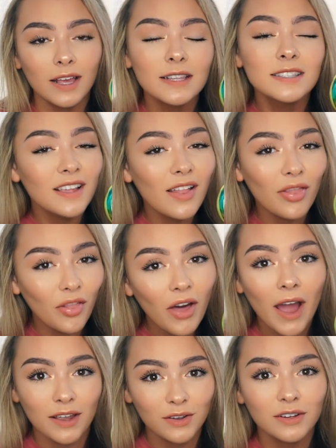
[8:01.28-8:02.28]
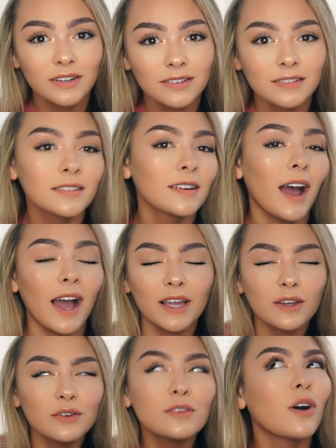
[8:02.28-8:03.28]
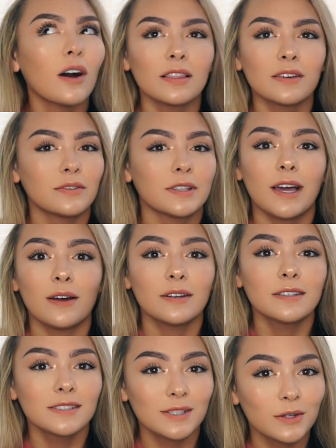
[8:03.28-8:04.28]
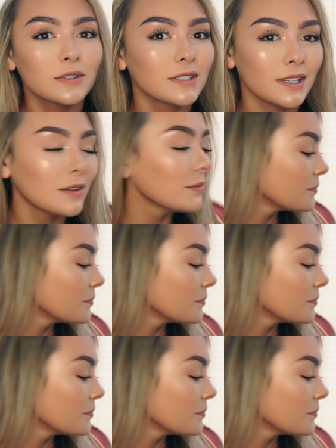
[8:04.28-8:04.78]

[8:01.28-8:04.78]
it's that good. I could not live without it, seriously.